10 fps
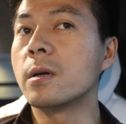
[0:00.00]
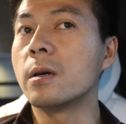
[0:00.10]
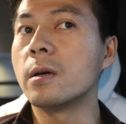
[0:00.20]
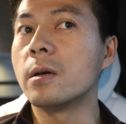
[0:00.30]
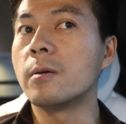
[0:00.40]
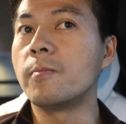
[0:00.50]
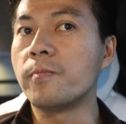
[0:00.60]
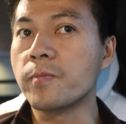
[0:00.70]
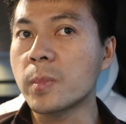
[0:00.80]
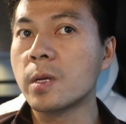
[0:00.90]

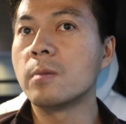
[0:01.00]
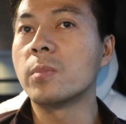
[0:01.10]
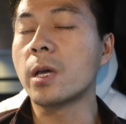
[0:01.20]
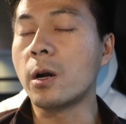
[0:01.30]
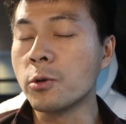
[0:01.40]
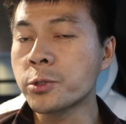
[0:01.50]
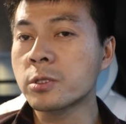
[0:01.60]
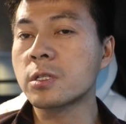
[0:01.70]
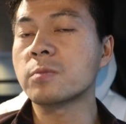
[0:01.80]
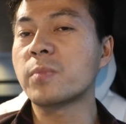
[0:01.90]
But I
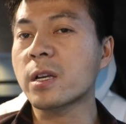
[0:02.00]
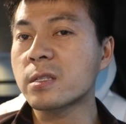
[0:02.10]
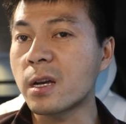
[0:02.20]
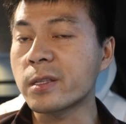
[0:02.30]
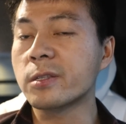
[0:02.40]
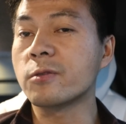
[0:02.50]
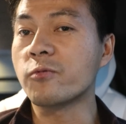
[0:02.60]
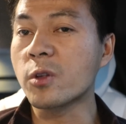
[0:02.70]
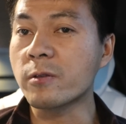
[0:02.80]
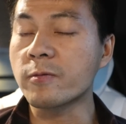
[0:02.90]
also suspect that the
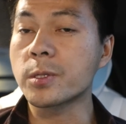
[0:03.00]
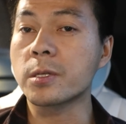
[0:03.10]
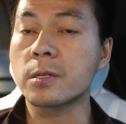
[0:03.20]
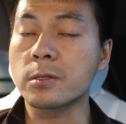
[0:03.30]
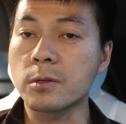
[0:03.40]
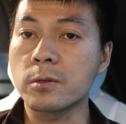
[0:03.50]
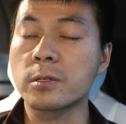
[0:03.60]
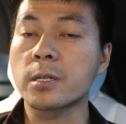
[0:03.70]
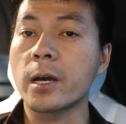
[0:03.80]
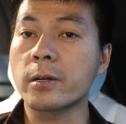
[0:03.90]
rolling resistance on
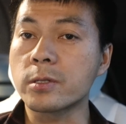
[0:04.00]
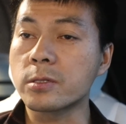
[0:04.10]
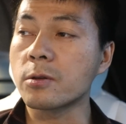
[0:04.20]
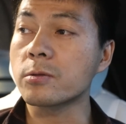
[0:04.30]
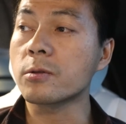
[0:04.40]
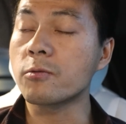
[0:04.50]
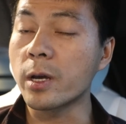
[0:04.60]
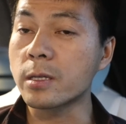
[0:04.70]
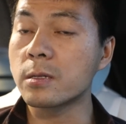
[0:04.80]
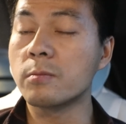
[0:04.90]
the tires is not
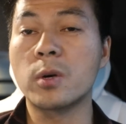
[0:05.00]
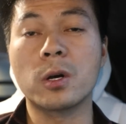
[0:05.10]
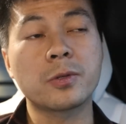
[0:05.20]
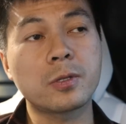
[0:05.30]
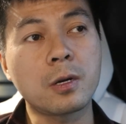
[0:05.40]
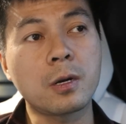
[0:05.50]
great. But